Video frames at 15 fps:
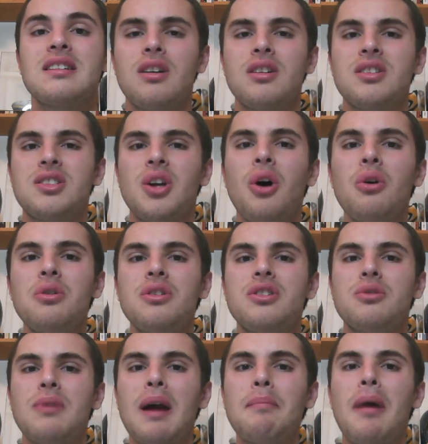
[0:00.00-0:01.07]
So, to
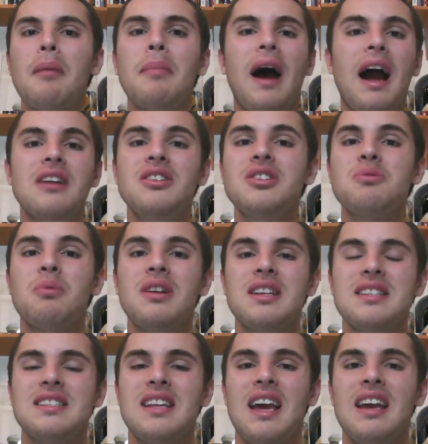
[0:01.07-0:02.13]
wrap up, I just want to
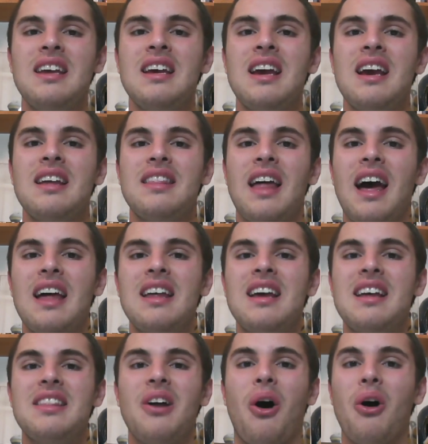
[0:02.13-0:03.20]
say that
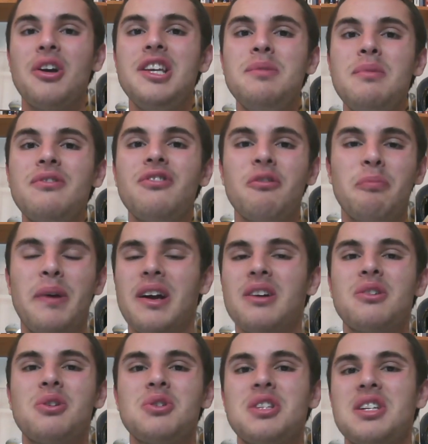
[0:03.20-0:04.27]
the argument for
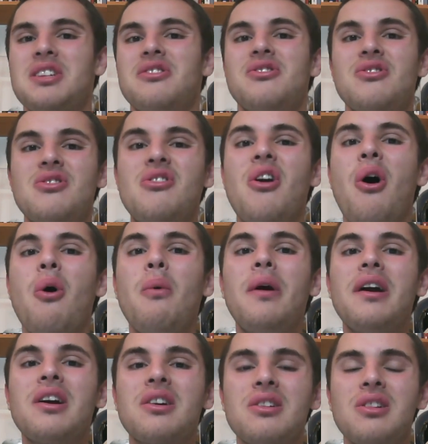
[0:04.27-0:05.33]
miracles is
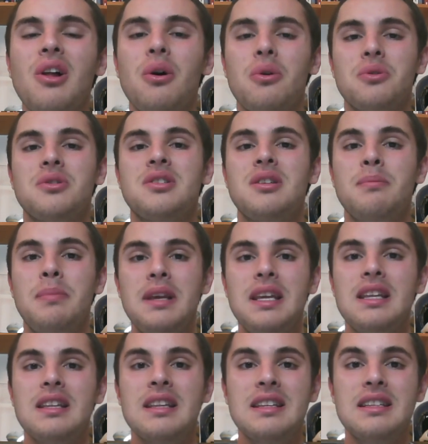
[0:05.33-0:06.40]
nowhere close to
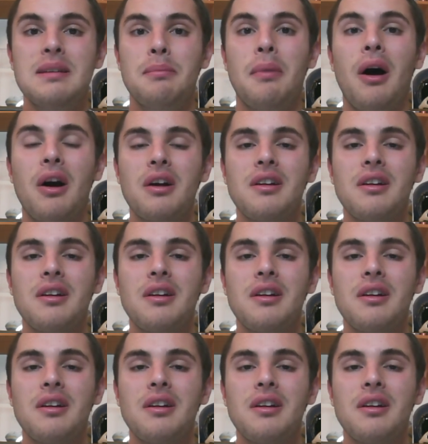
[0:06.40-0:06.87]
being debunked.